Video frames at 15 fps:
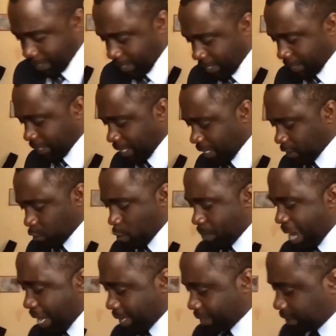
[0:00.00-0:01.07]
And then let's go
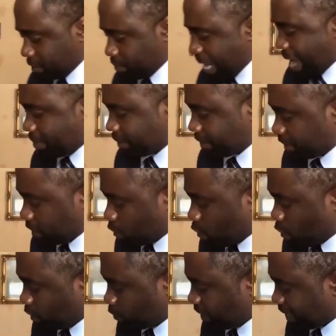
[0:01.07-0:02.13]
back to the Bible. The
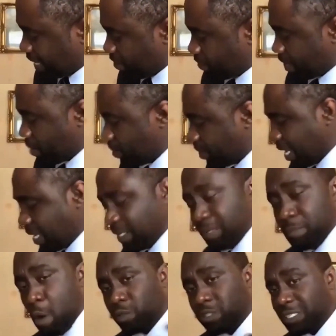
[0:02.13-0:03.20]
Lord will give them. Then
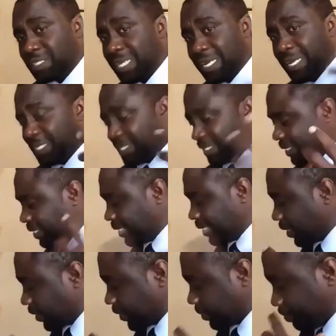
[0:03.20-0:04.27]
Moses said, listen to
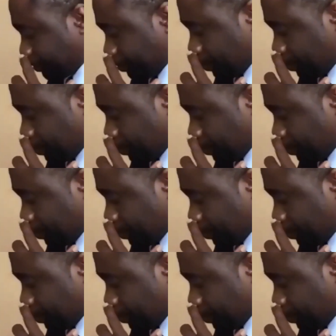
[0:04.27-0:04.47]
this.